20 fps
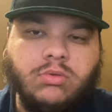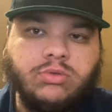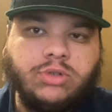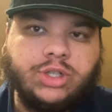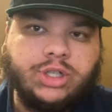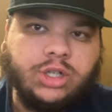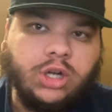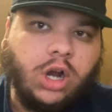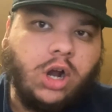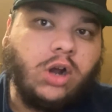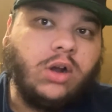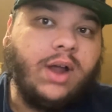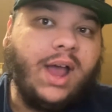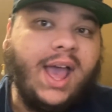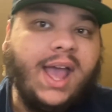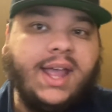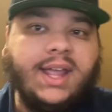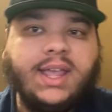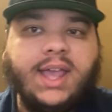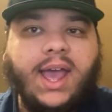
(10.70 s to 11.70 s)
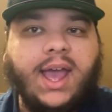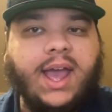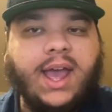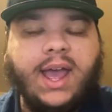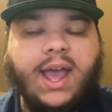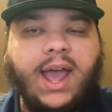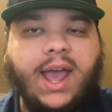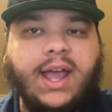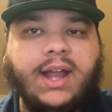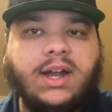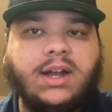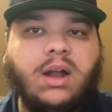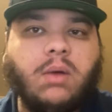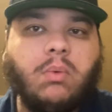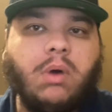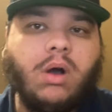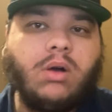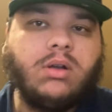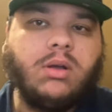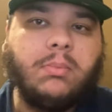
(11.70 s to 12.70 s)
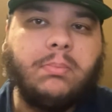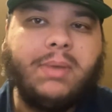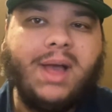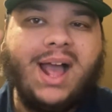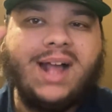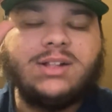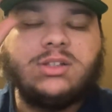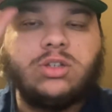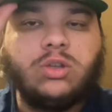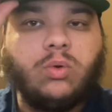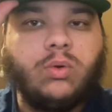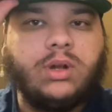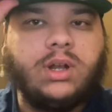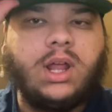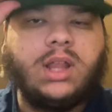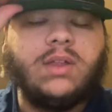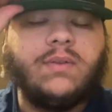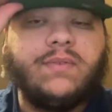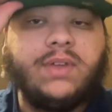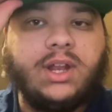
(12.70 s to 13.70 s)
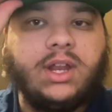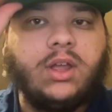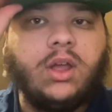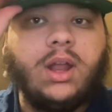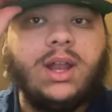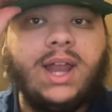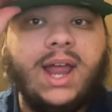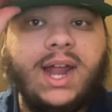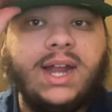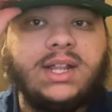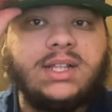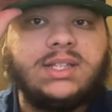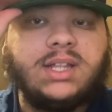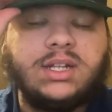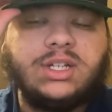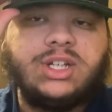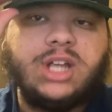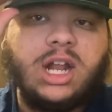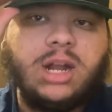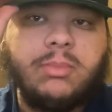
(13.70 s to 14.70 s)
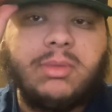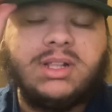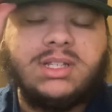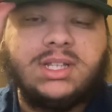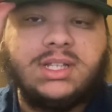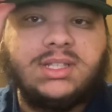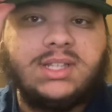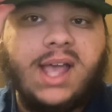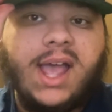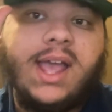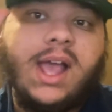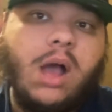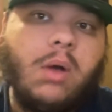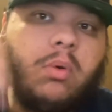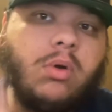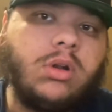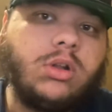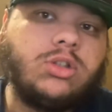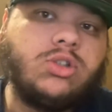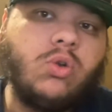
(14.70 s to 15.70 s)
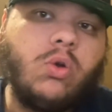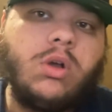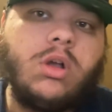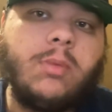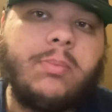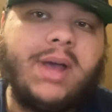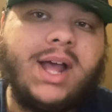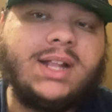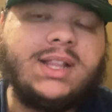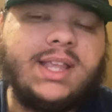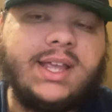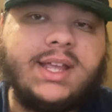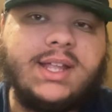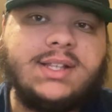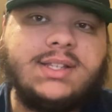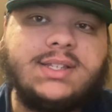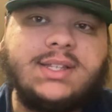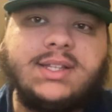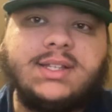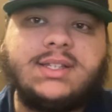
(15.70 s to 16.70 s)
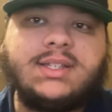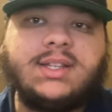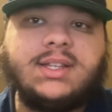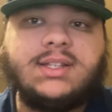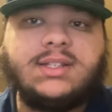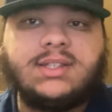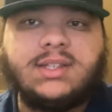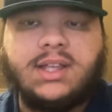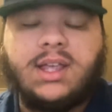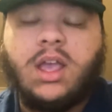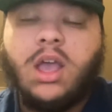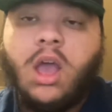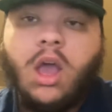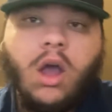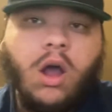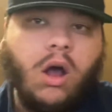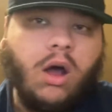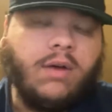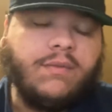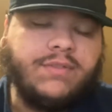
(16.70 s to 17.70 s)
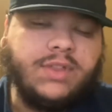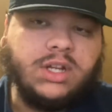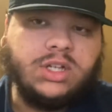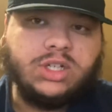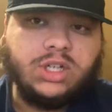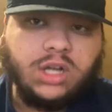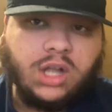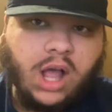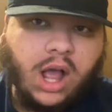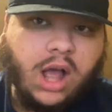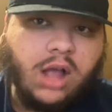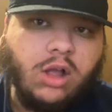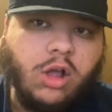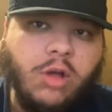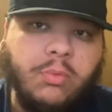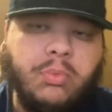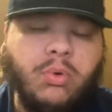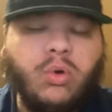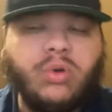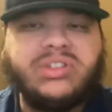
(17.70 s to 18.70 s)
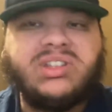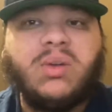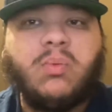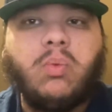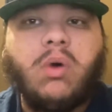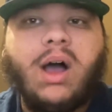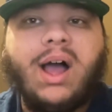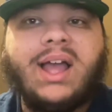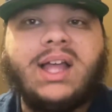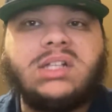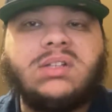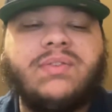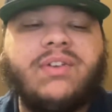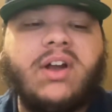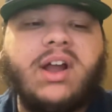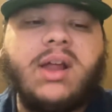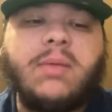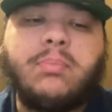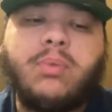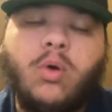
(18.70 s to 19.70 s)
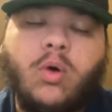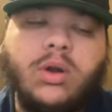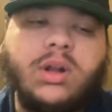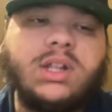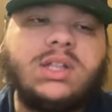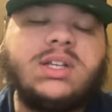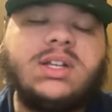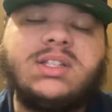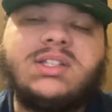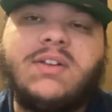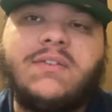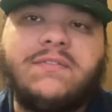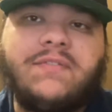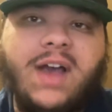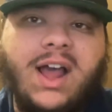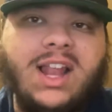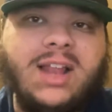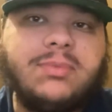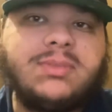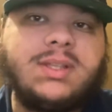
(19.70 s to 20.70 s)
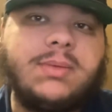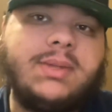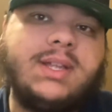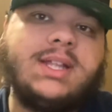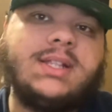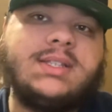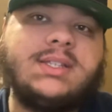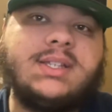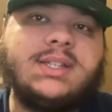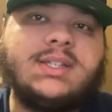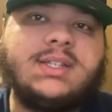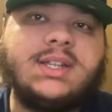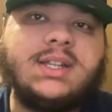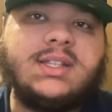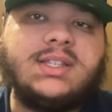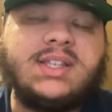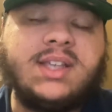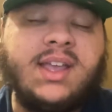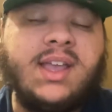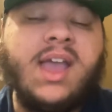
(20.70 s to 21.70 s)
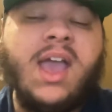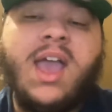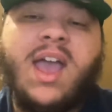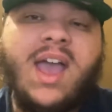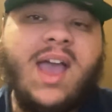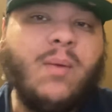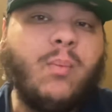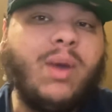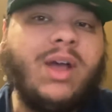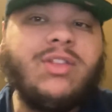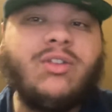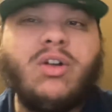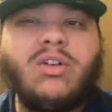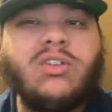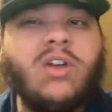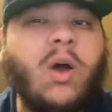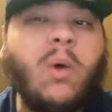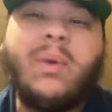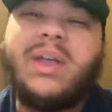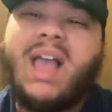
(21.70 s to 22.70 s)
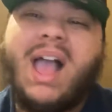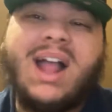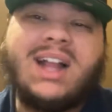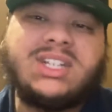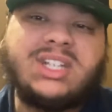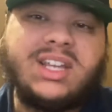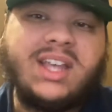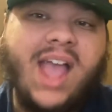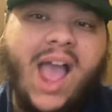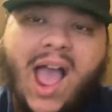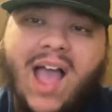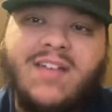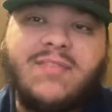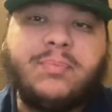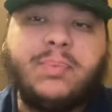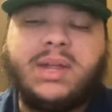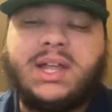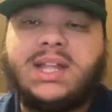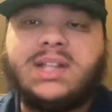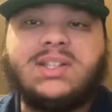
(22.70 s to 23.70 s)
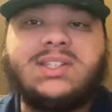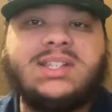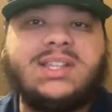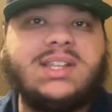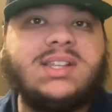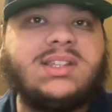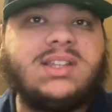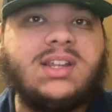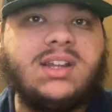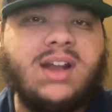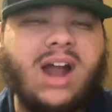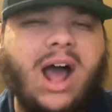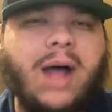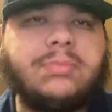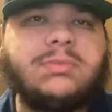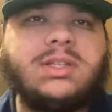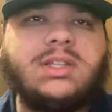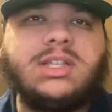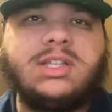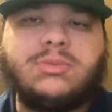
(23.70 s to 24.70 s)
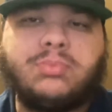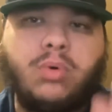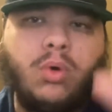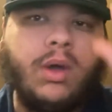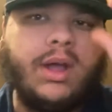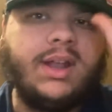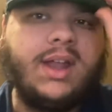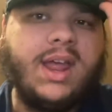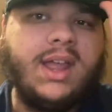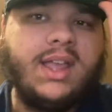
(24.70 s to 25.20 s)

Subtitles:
Show, aka Aidan, and welcome back to another video. Ladies and gentlemen, today I want to talk about the consistency of the Chicago Bulls and why it's very important to develop some consistency and whether or not we actually have been consistent up to this point.